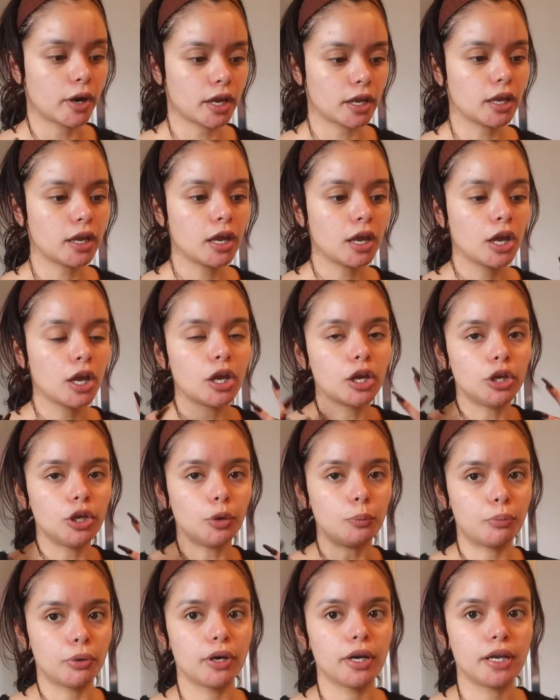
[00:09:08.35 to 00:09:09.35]
what
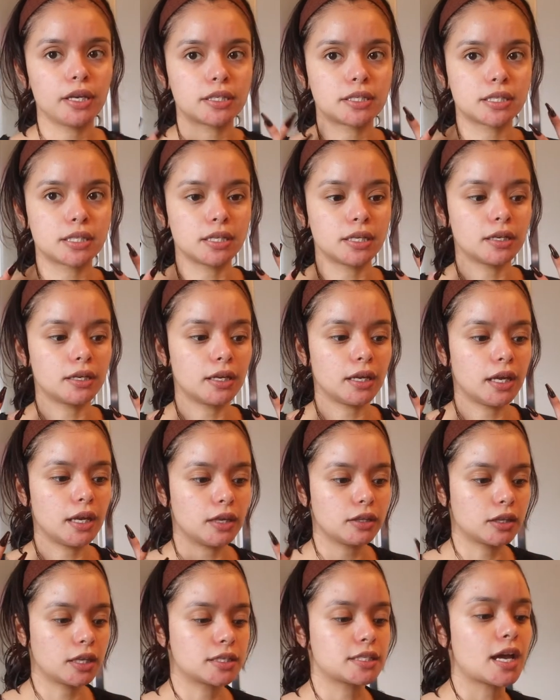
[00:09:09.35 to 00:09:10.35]
you put,
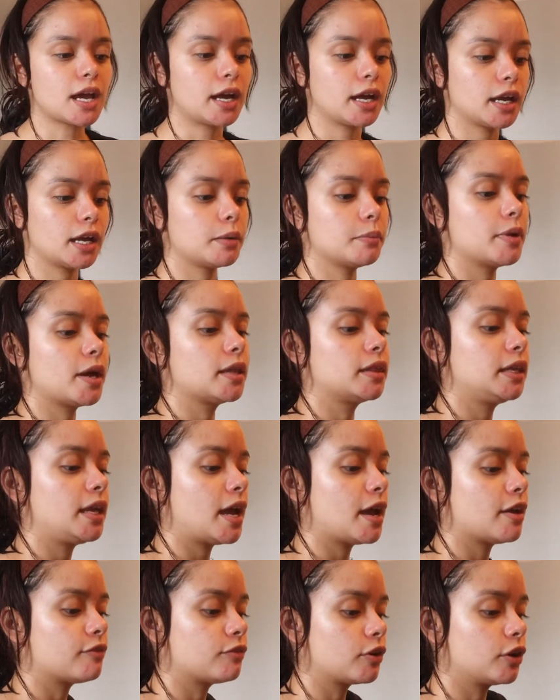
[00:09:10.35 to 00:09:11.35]
the time and
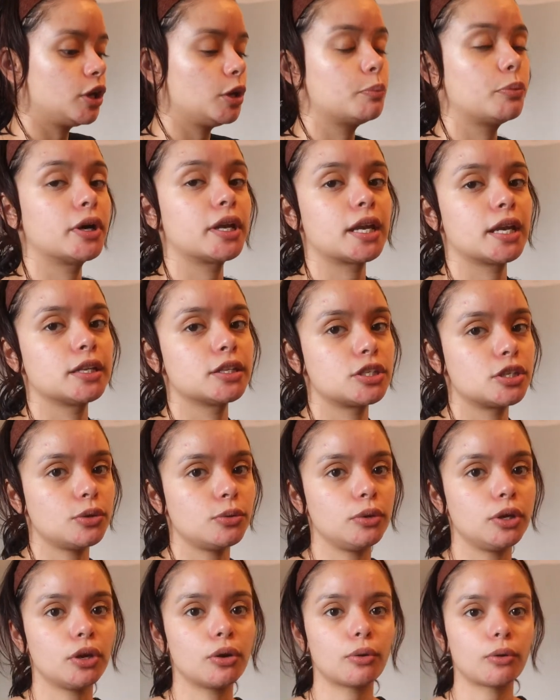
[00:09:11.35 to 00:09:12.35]
the effort you put into
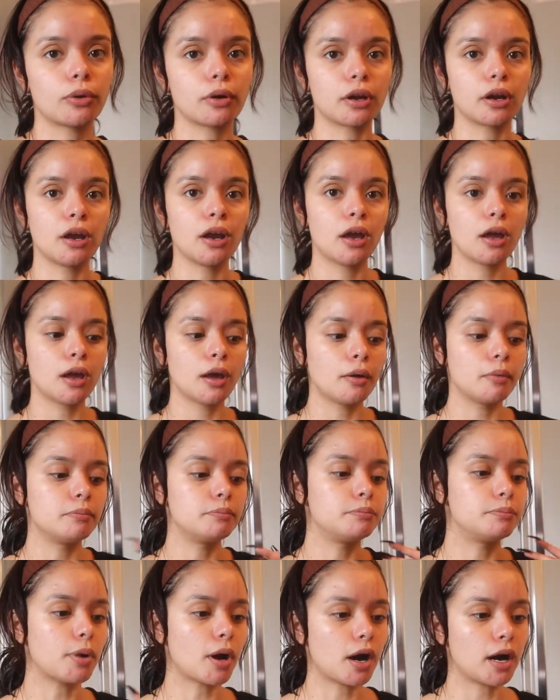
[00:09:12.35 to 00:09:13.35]
your
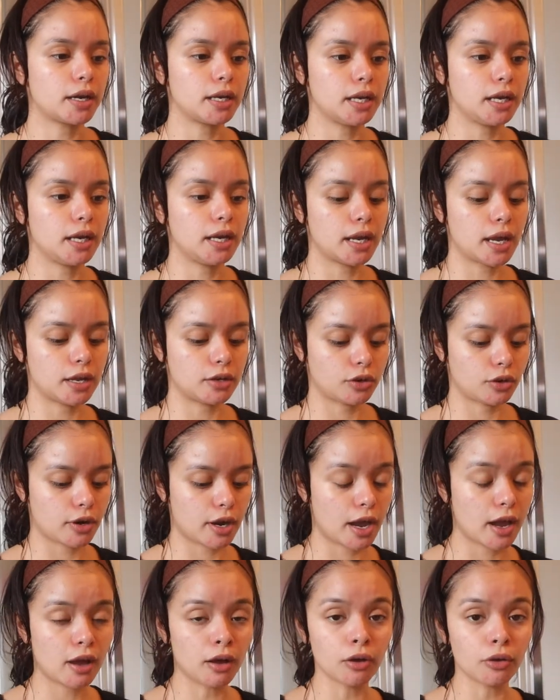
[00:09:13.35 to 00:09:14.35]
body and your
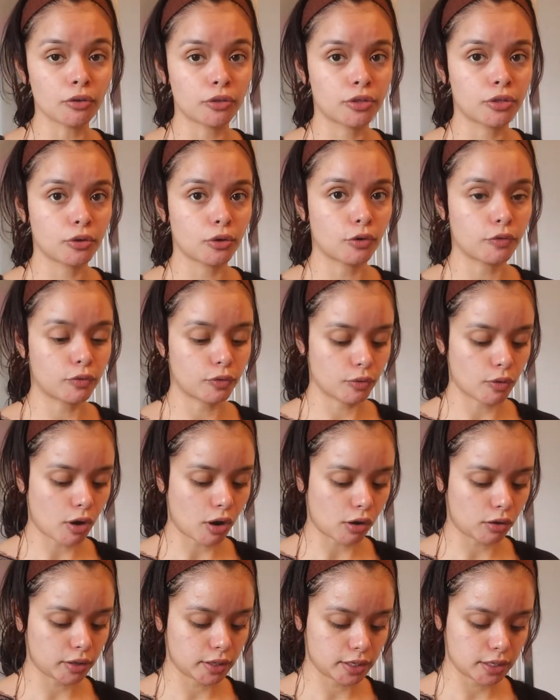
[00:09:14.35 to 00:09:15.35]
health
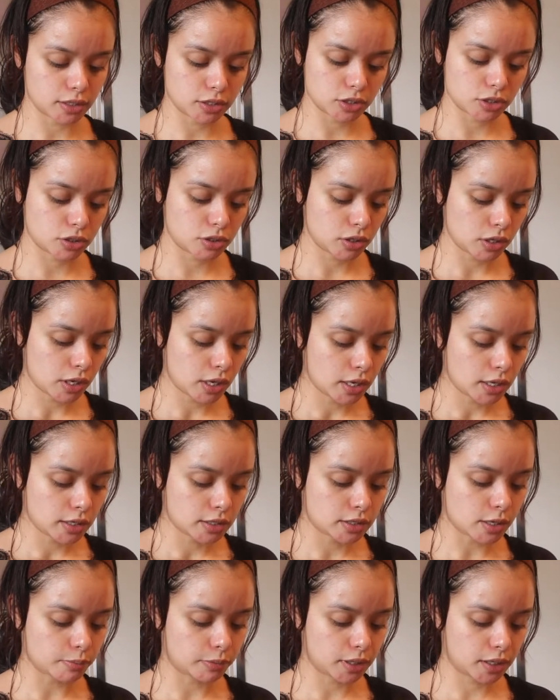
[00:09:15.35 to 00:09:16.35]
overall is
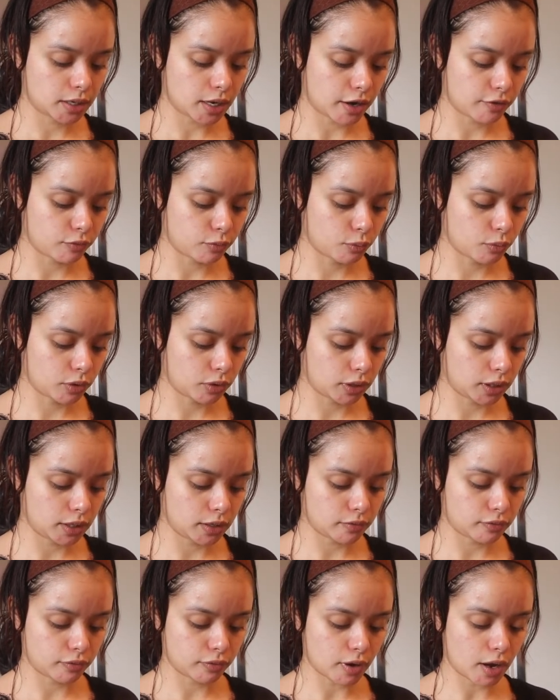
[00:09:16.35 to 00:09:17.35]
something I've
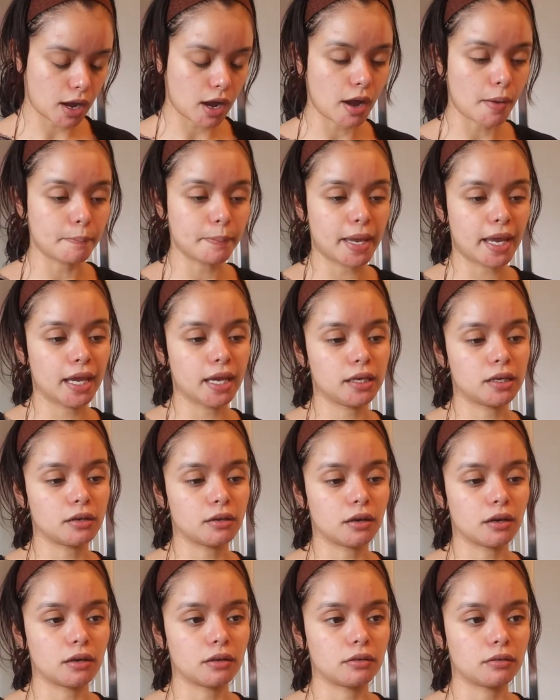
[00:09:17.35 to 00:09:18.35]
really uh, made
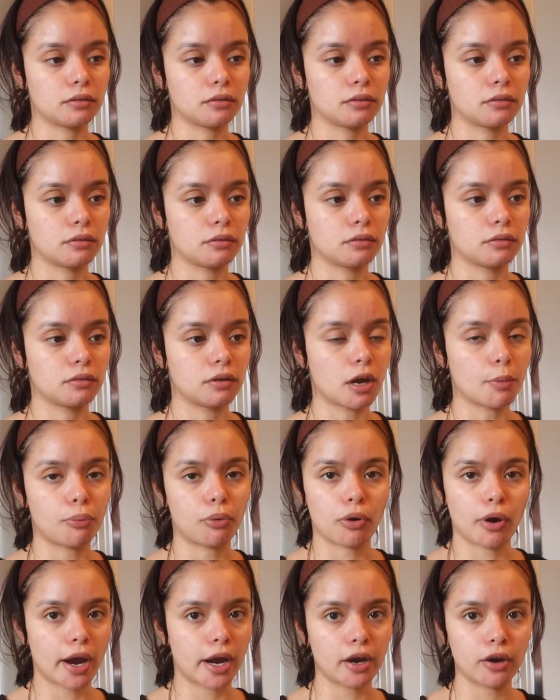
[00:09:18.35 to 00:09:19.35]
a
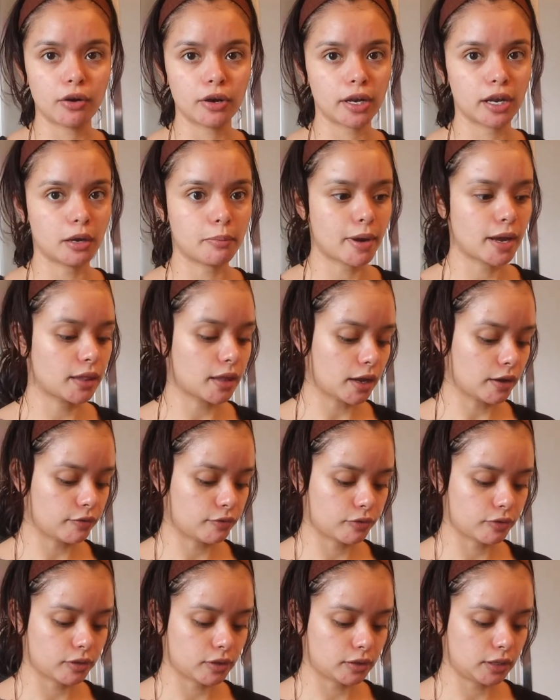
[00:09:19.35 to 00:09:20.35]
priority in my life
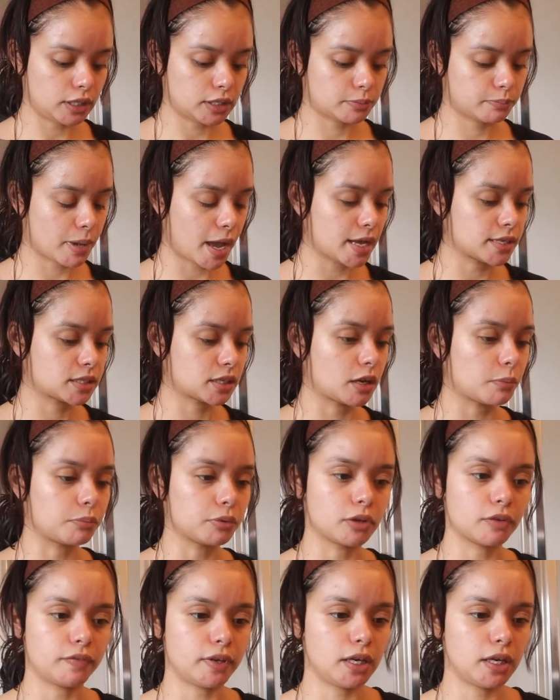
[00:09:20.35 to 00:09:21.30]
for these past couple of